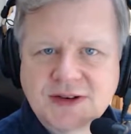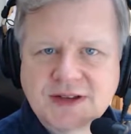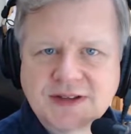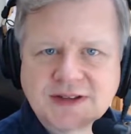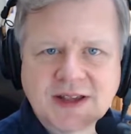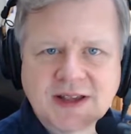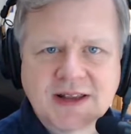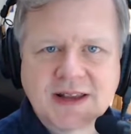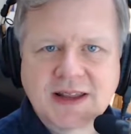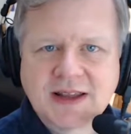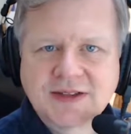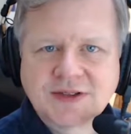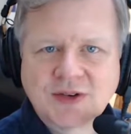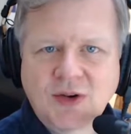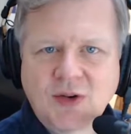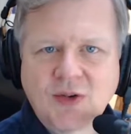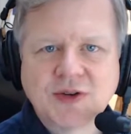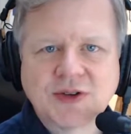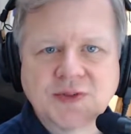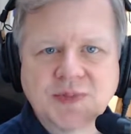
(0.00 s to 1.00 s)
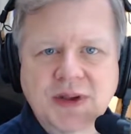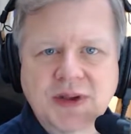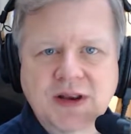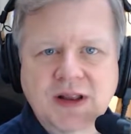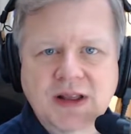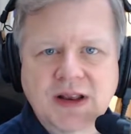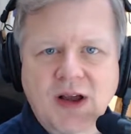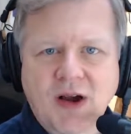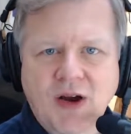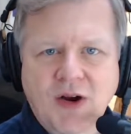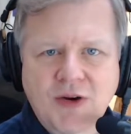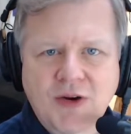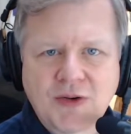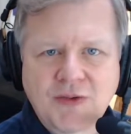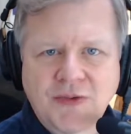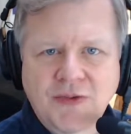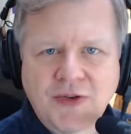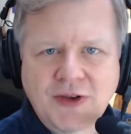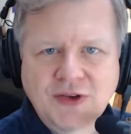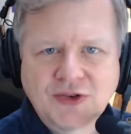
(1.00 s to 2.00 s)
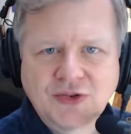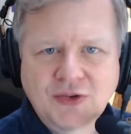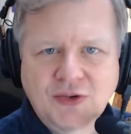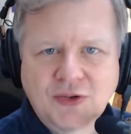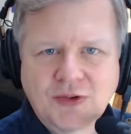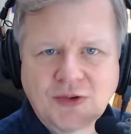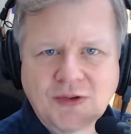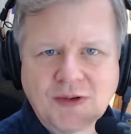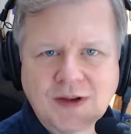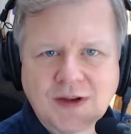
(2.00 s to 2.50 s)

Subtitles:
and he said it's always been an artificial,